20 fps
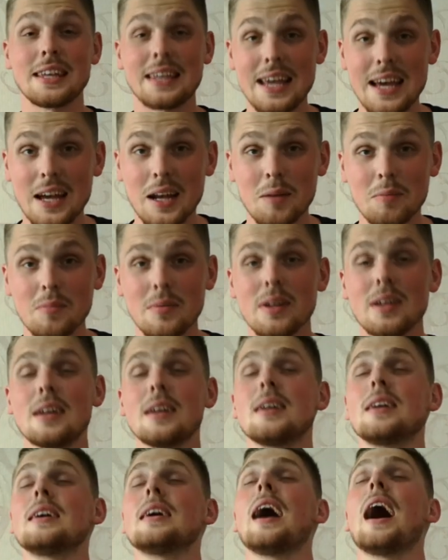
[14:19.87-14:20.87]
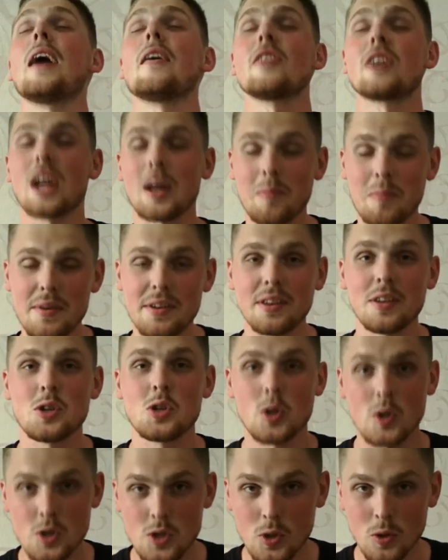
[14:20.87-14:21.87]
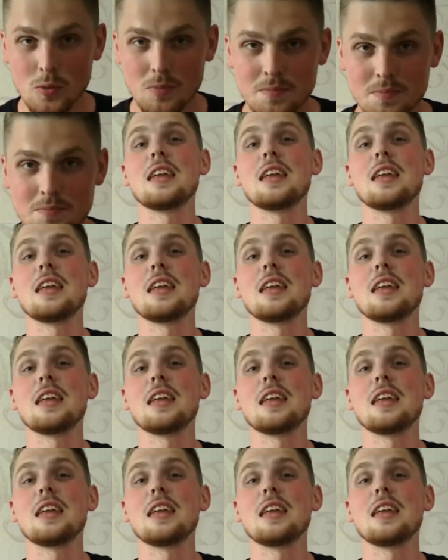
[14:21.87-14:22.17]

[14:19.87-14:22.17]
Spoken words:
get them, I recommend that you do.